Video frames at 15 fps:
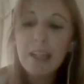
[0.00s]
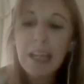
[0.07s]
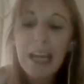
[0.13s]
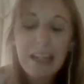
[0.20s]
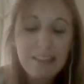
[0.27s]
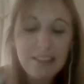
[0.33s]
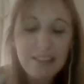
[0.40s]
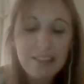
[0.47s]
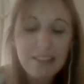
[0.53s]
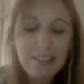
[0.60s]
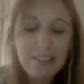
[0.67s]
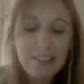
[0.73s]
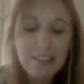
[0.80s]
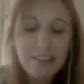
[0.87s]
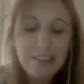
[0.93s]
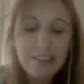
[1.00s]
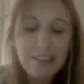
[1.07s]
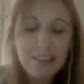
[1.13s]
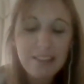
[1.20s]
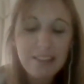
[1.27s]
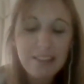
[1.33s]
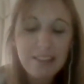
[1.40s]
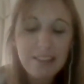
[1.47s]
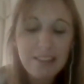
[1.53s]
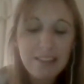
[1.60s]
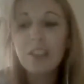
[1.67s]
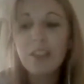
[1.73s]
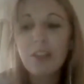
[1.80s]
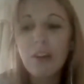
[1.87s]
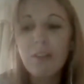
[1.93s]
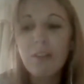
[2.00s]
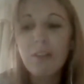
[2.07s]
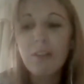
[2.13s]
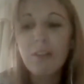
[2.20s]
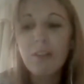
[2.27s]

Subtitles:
It's going to take time, and you know,